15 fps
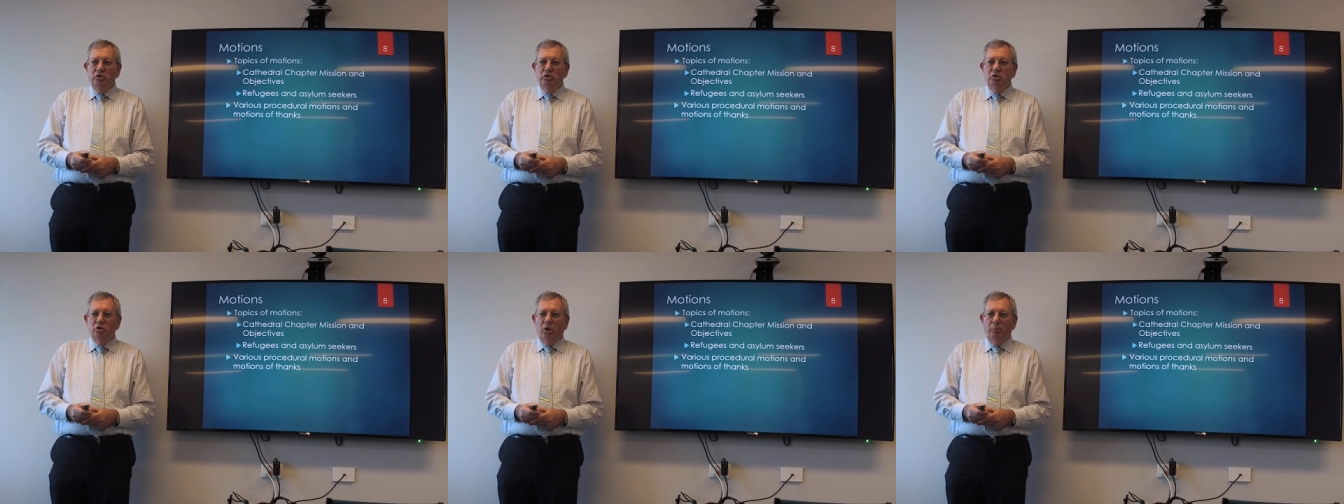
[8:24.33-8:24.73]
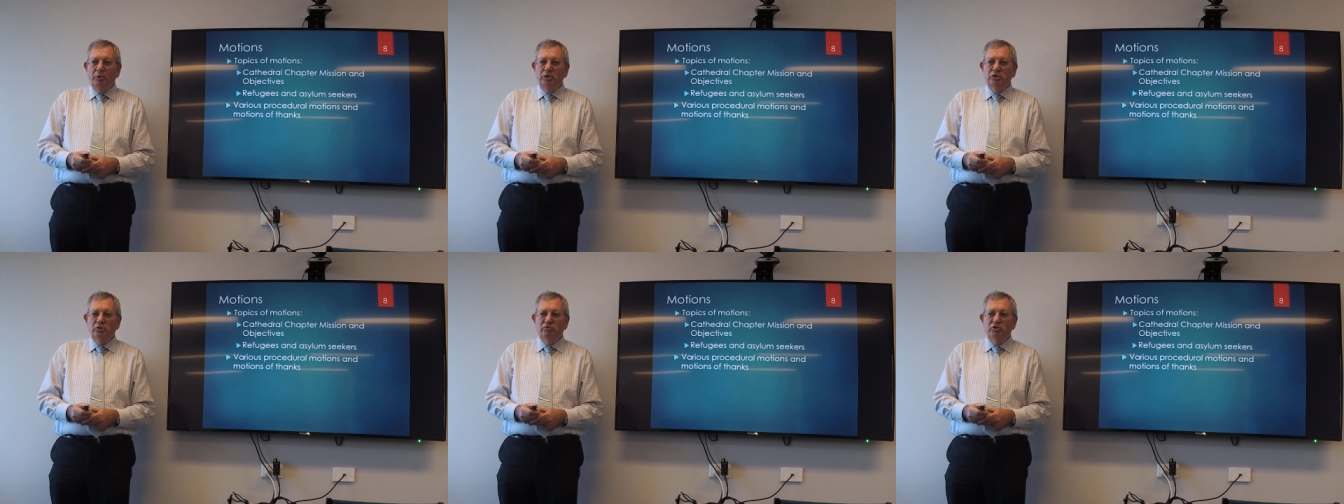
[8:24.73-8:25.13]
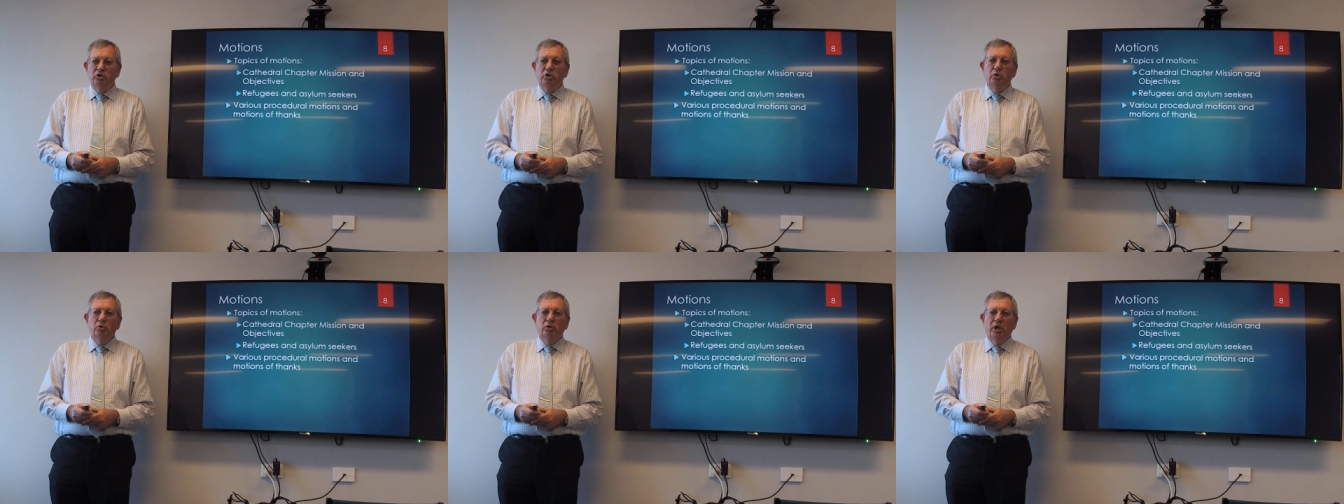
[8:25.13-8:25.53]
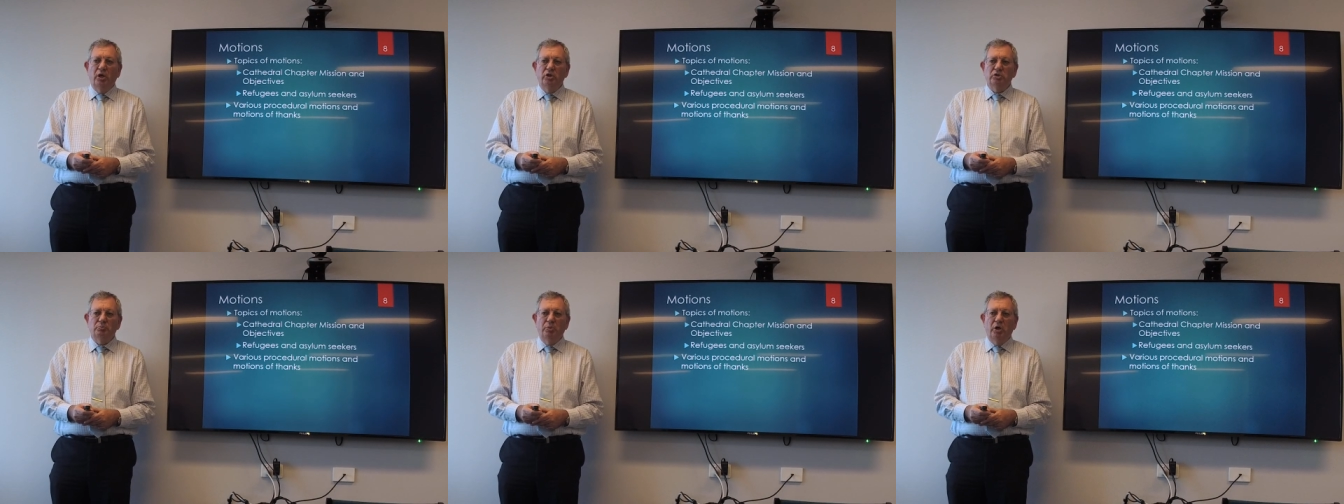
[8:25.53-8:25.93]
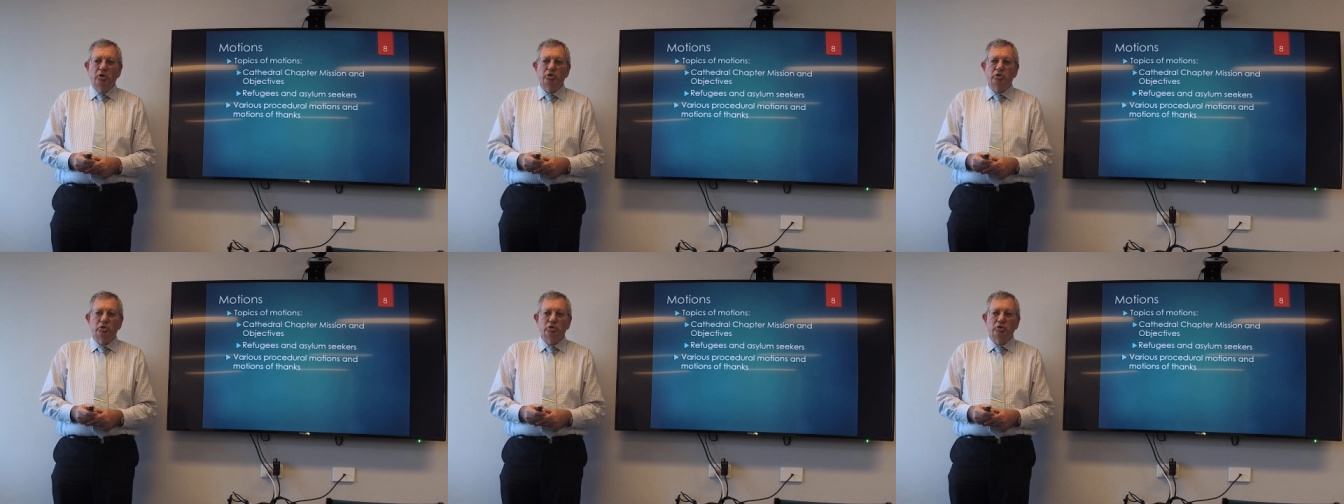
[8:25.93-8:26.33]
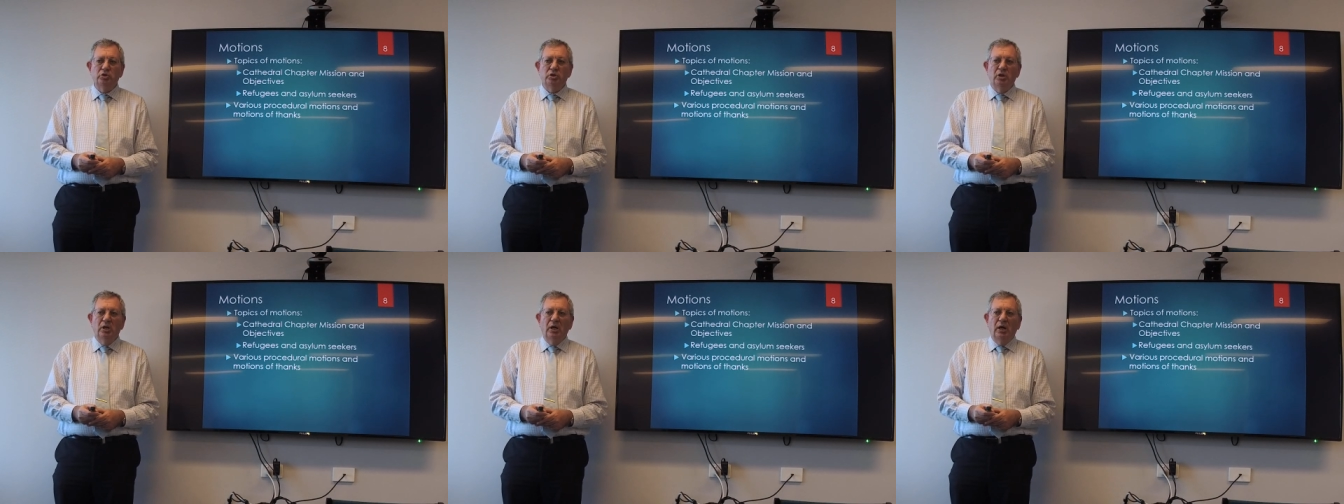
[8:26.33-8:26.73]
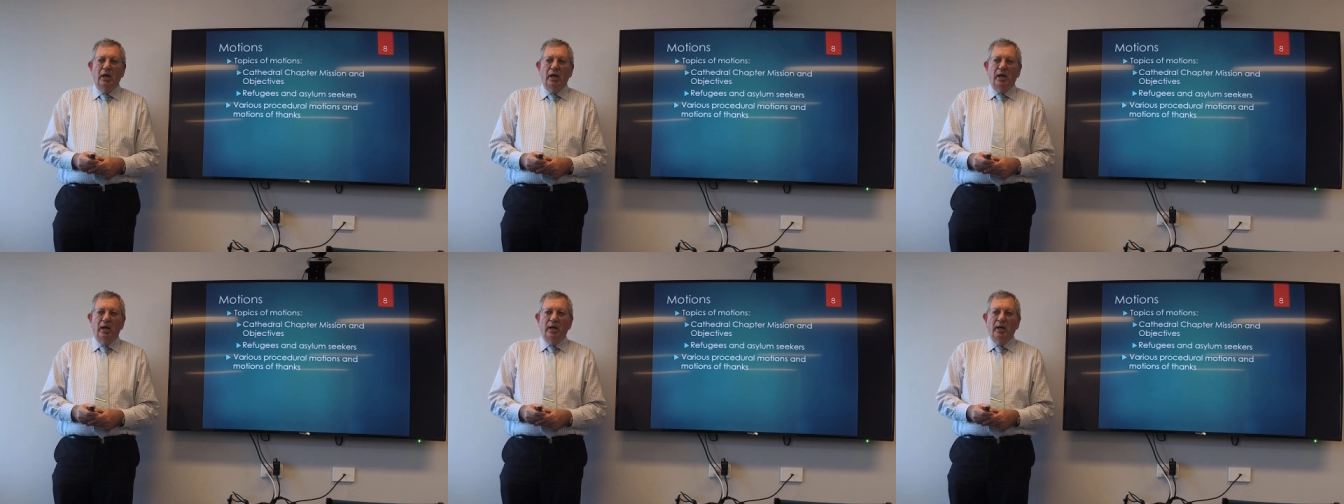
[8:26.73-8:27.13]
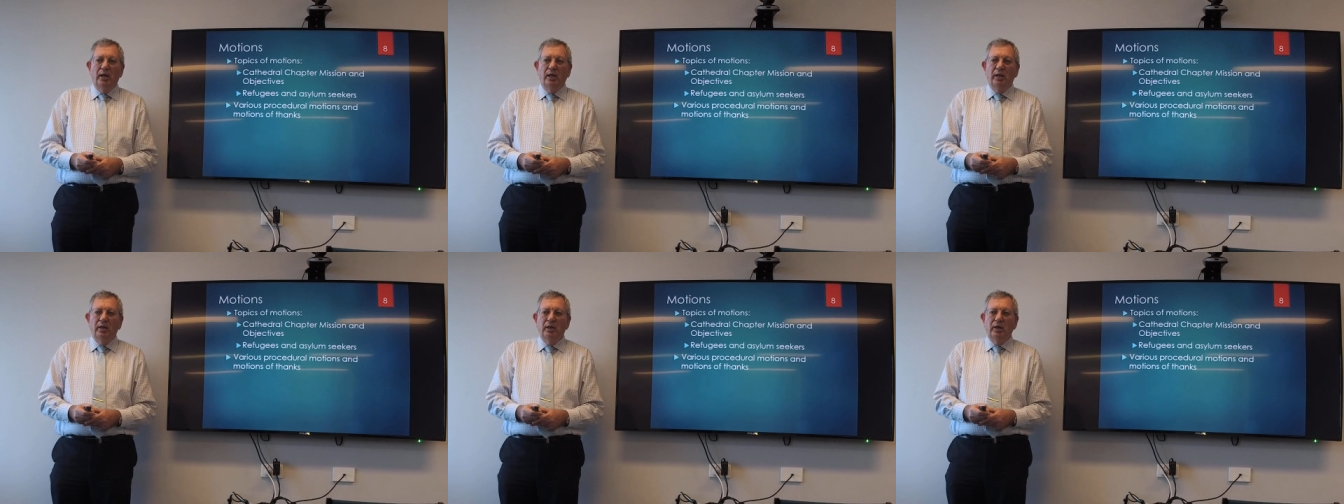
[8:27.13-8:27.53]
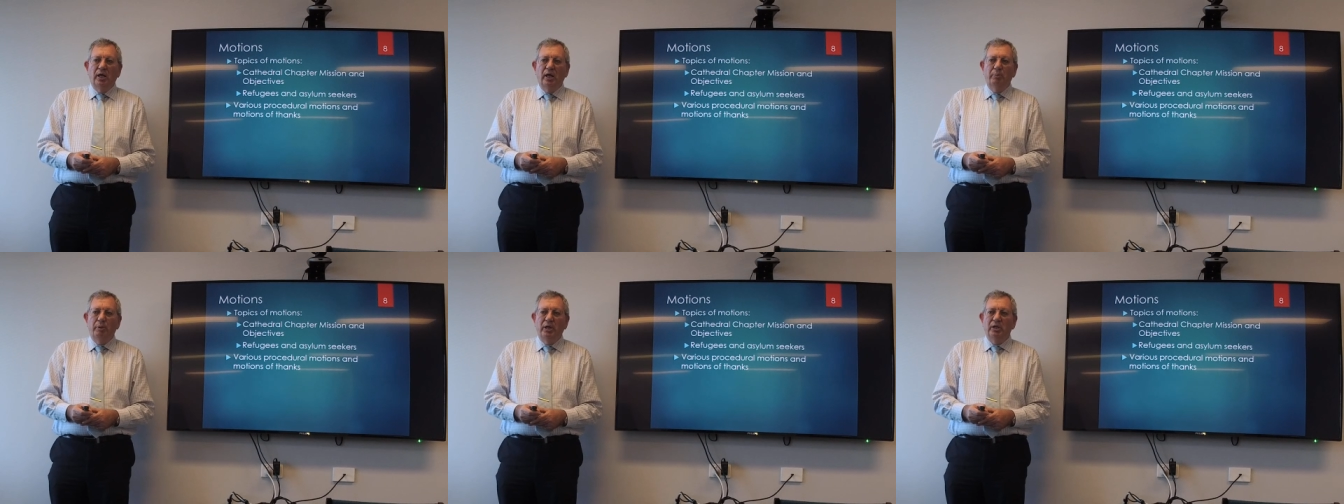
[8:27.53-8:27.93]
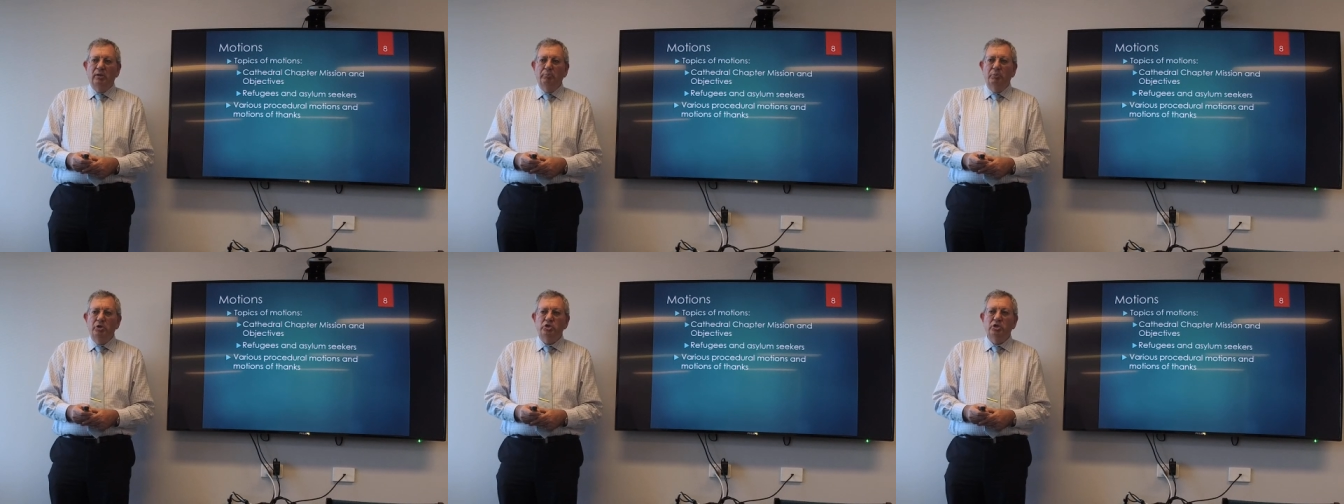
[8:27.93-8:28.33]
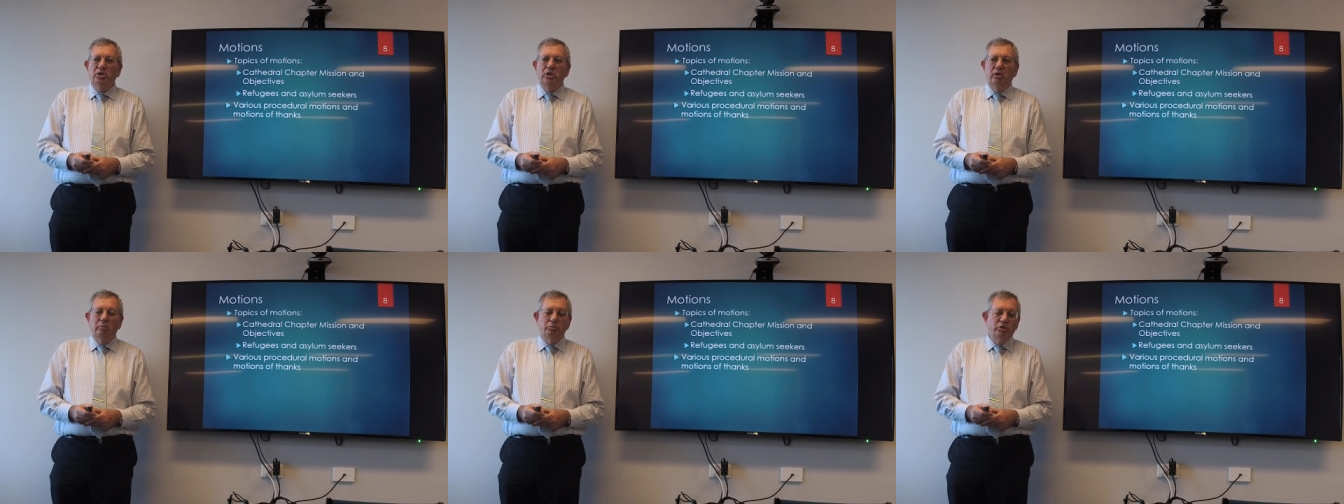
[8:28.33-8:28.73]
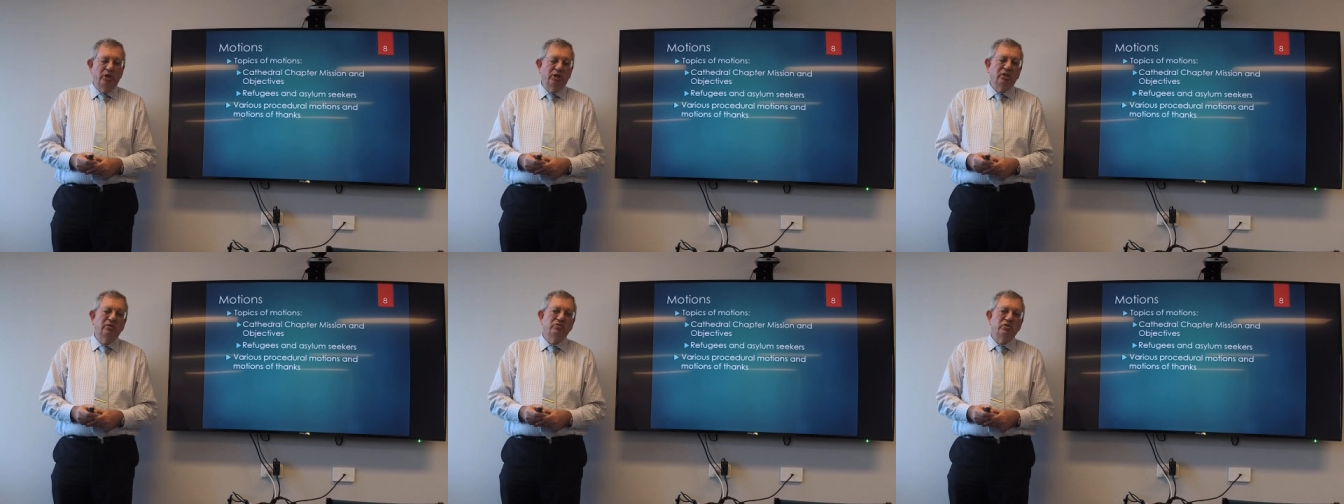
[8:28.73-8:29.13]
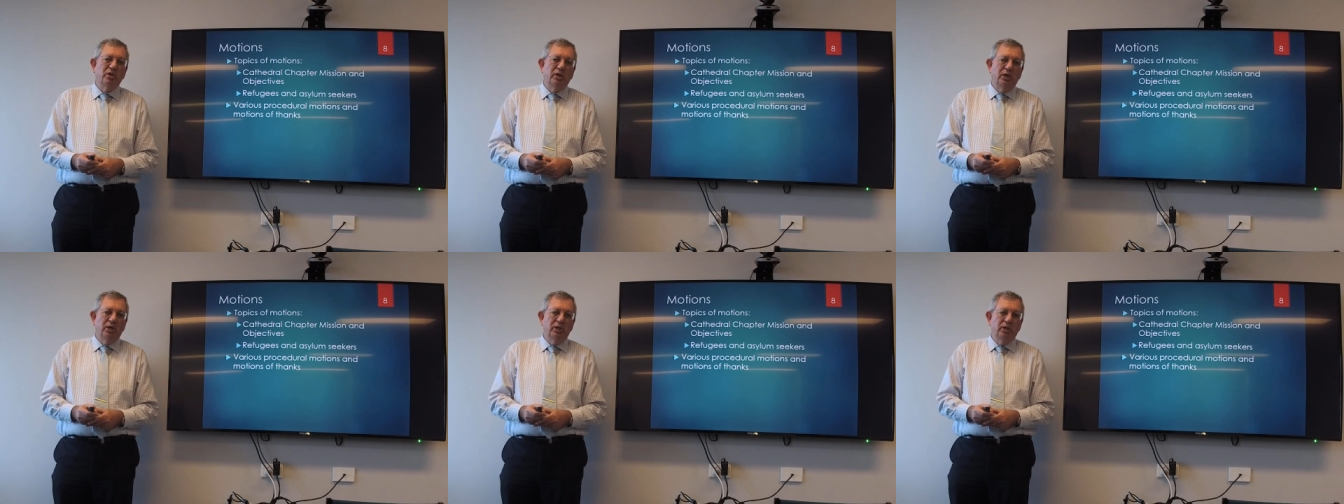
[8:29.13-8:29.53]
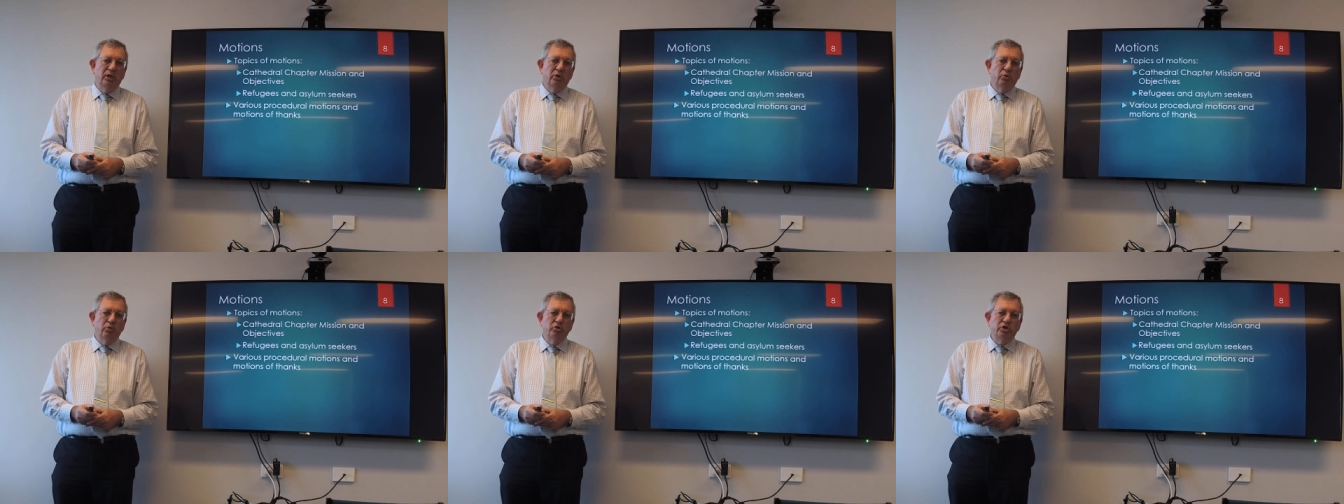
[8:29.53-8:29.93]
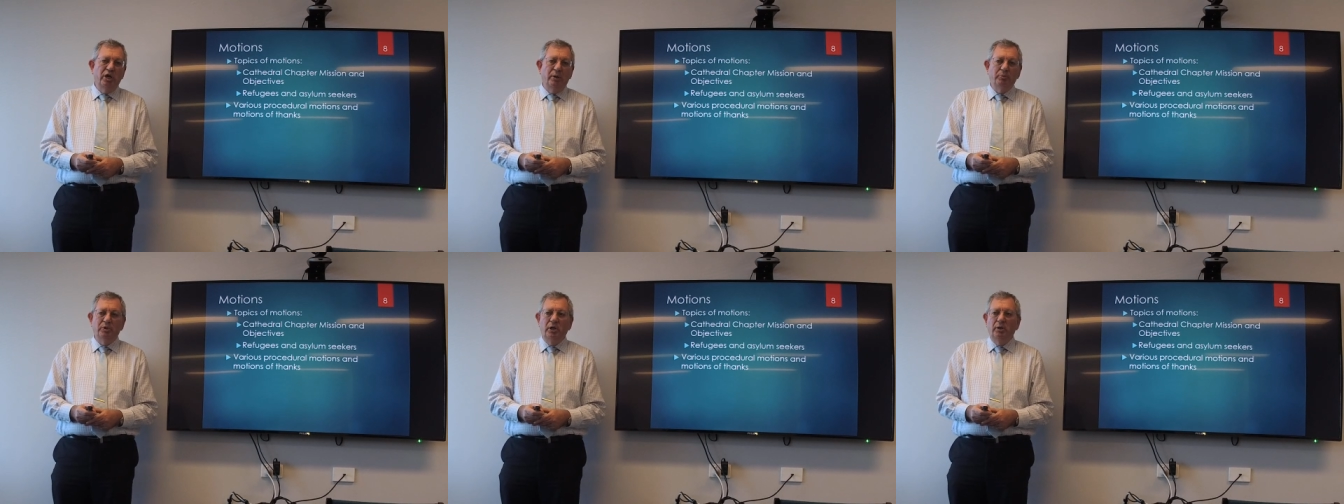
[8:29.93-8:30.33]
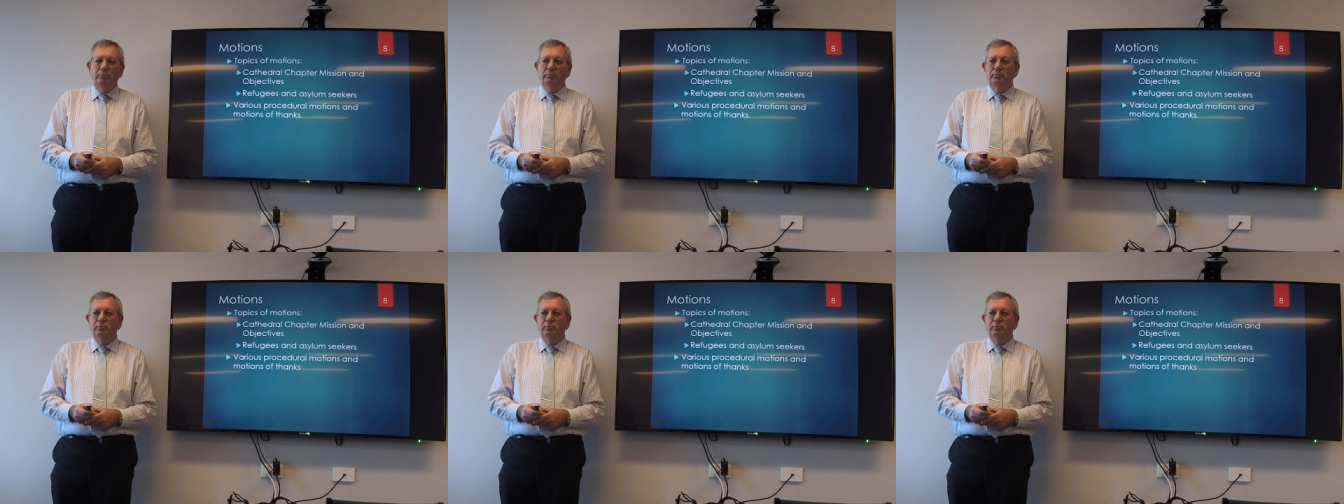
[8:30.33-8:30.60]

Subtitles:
Topics of 2 of those motions are about the mission and objectives of the Cathedral Chapter,